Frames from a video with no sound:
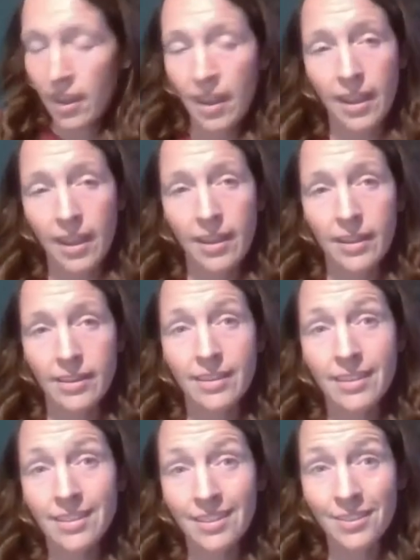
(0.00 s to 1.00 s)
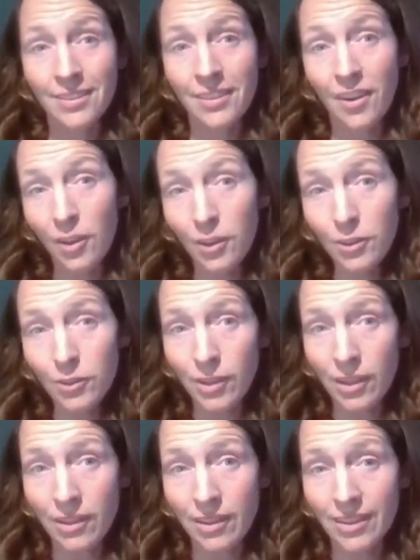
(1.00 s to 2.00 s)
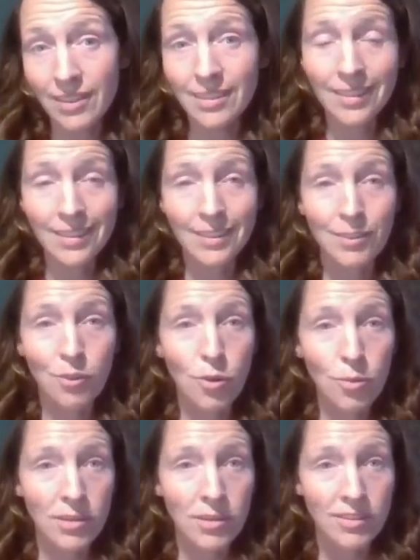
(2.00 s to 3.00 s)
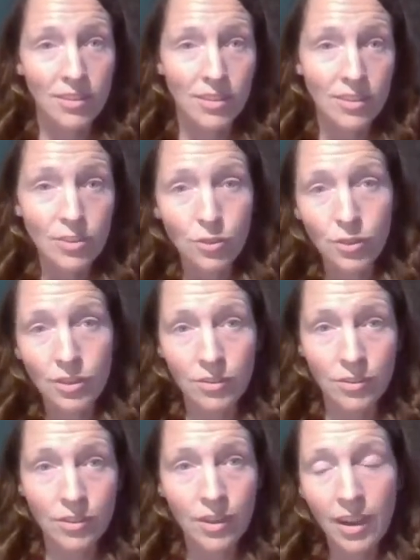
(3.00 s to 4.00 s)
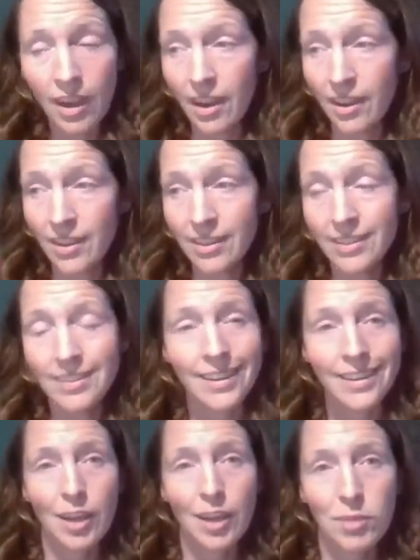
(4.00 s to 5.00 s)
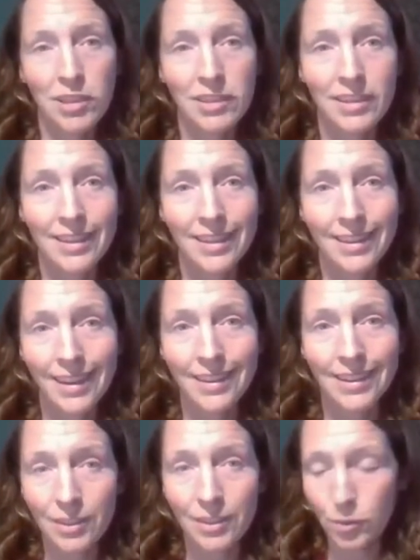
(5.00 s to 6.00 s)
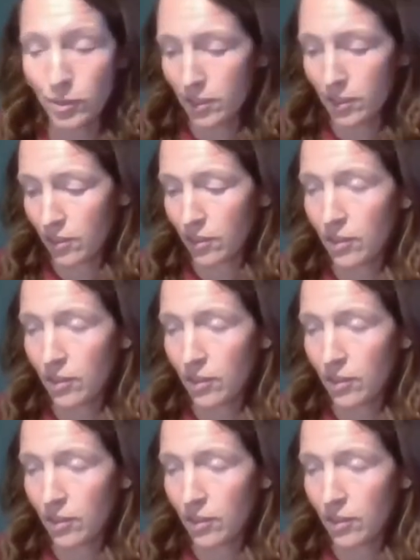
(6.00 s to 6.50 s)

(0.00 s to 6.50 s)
And this is also telling us that these orbits are sort of dynamically connected to each other.